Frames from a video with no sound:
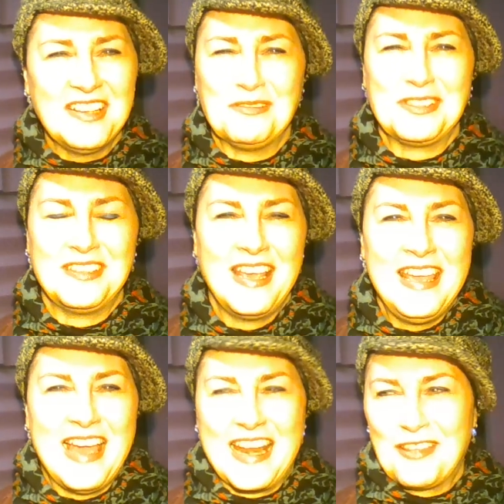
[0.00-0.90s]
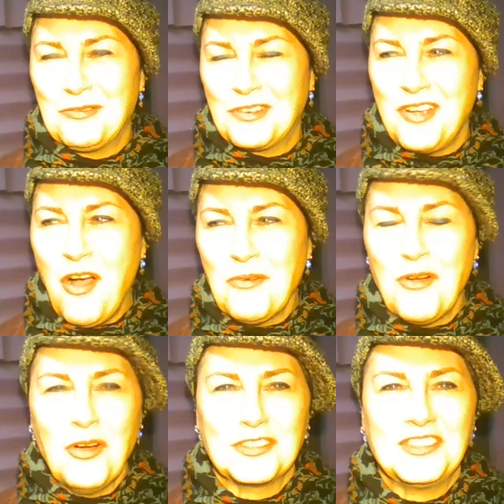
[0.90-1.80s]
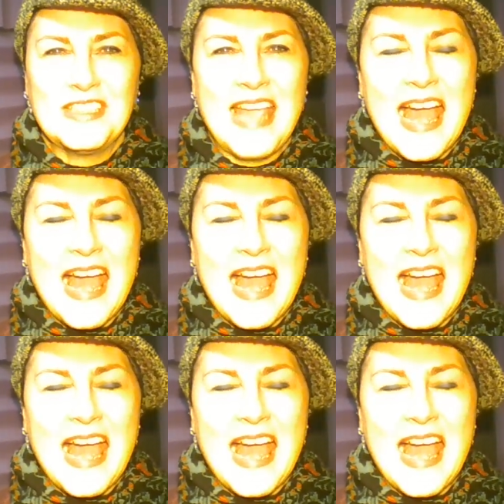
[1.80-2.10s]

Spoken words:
And I thought, oh gosh,